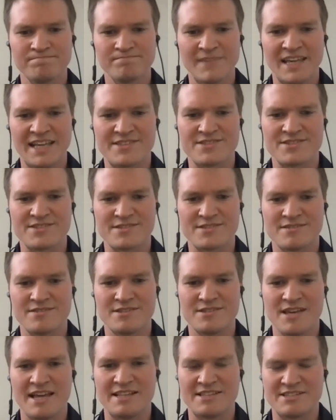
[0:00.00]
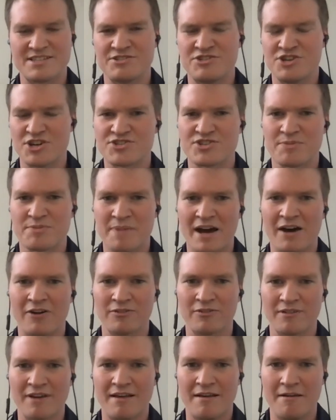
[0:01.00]
it's it's just
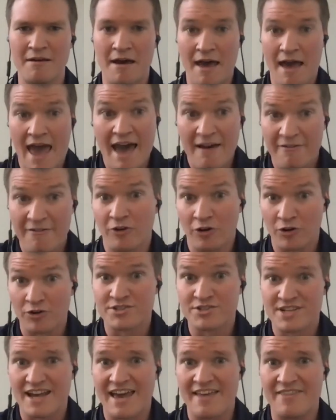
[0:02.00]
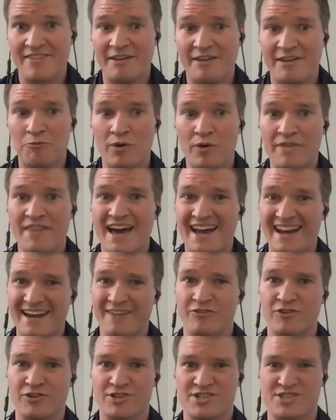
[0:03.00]
about effort and then when that
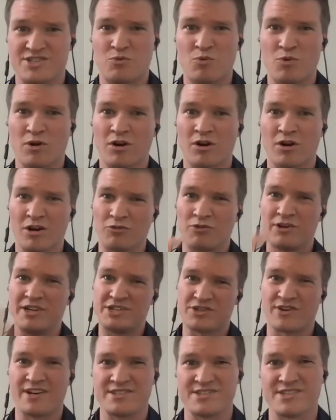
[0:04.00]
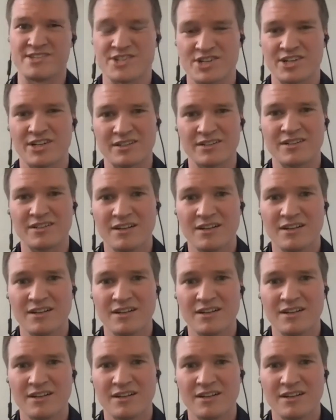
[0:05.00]
effort doesn't work a retransition